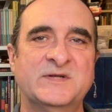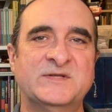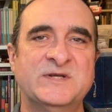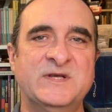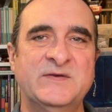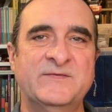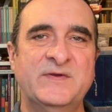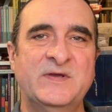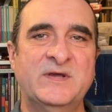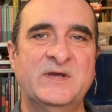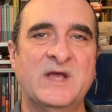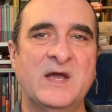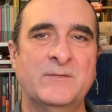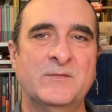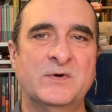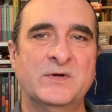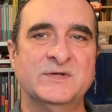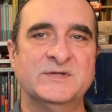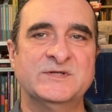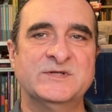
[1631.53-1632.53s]
TV
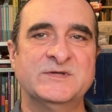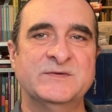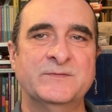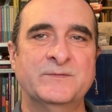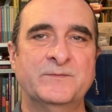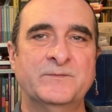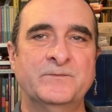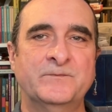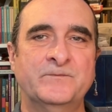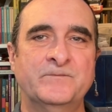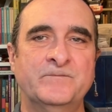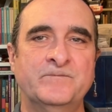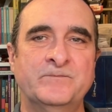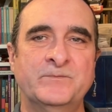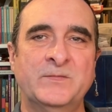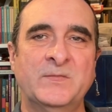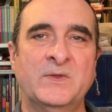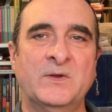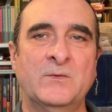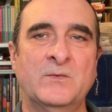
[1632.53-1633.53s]
cameras,
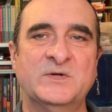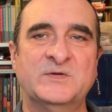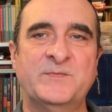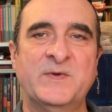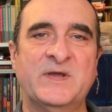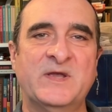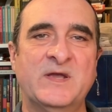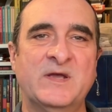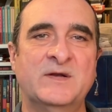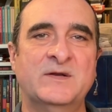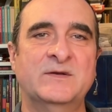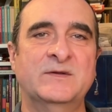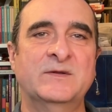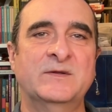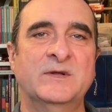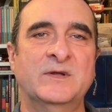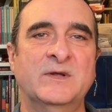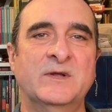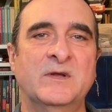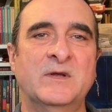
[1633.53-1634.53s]
which begin
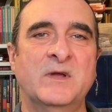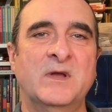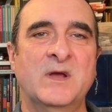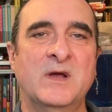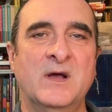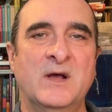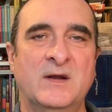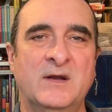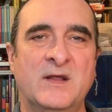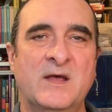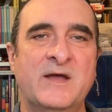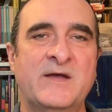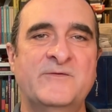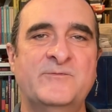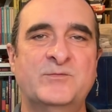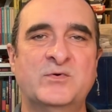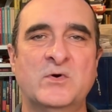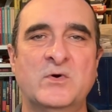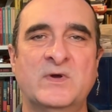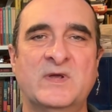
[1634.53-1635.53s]
a
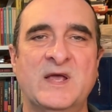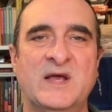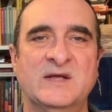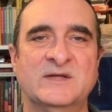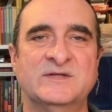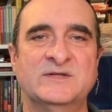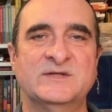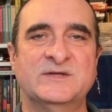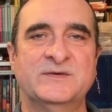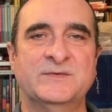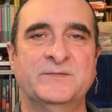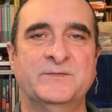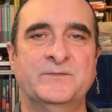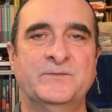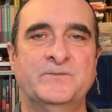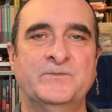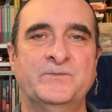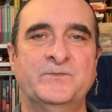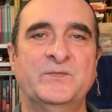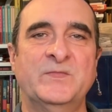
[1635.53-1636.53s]
live broadcast,
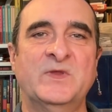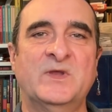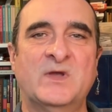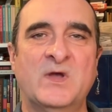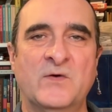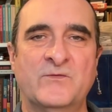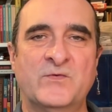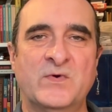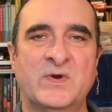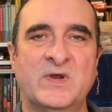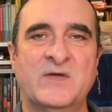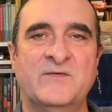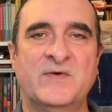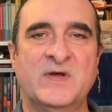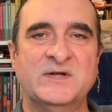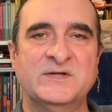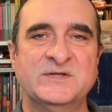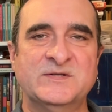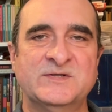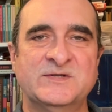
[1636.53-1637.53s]
covering
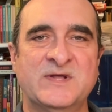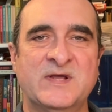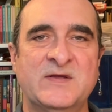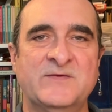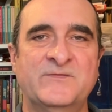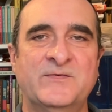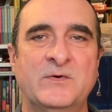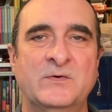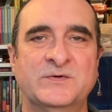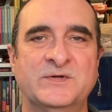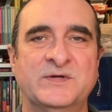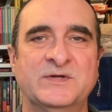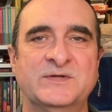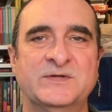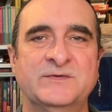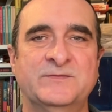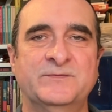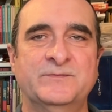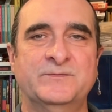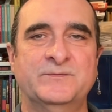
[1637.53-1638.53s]
events as they unfold it.
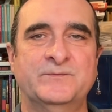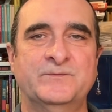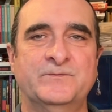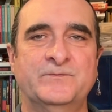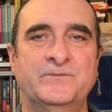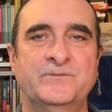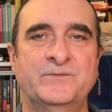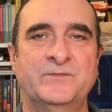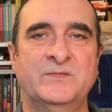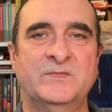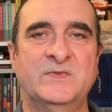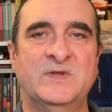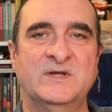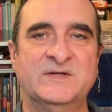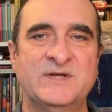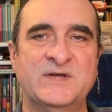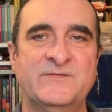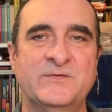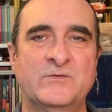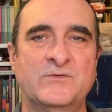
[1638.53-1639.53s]

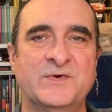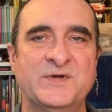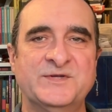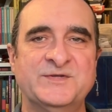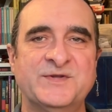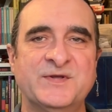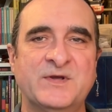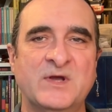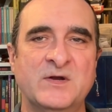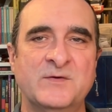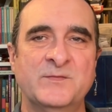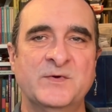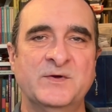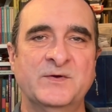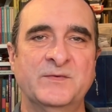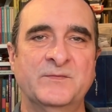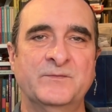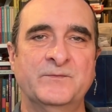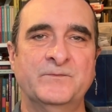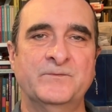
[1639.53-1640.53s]
It even reached the
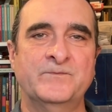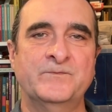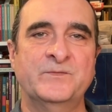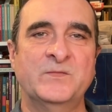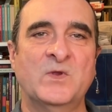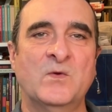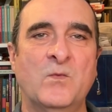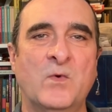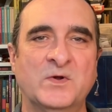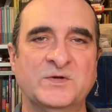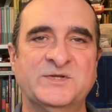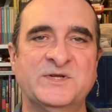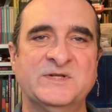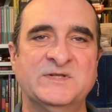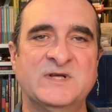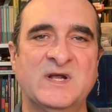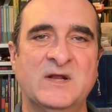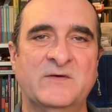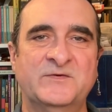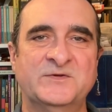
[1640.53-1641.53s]
gunmen, watching
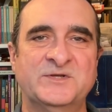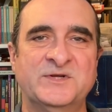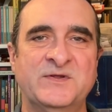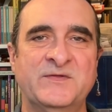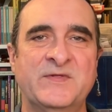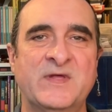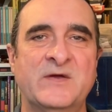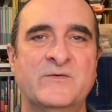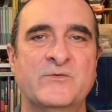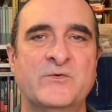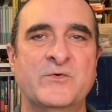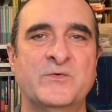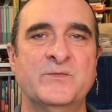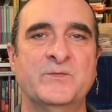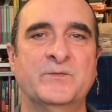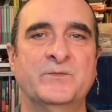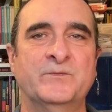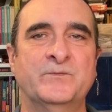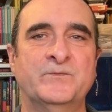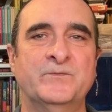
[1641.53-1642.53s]
television in their room,